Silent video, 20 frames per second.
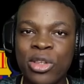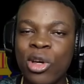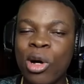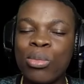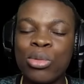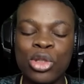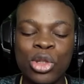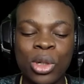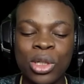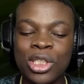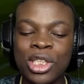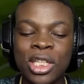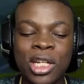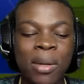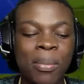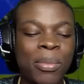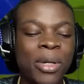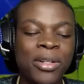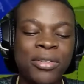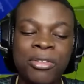double touch in
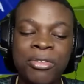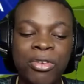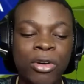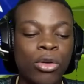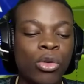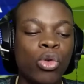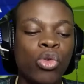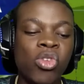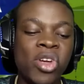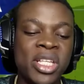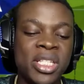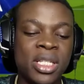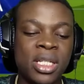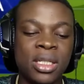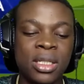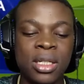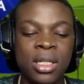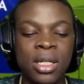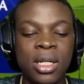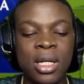the middle for no reason.
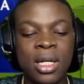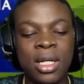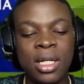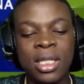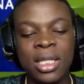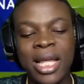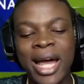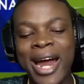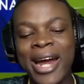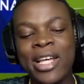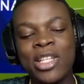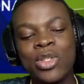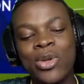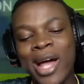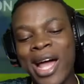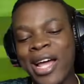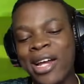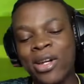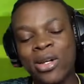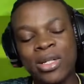That is
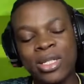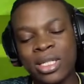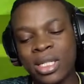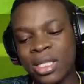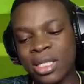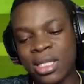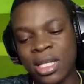why I lost this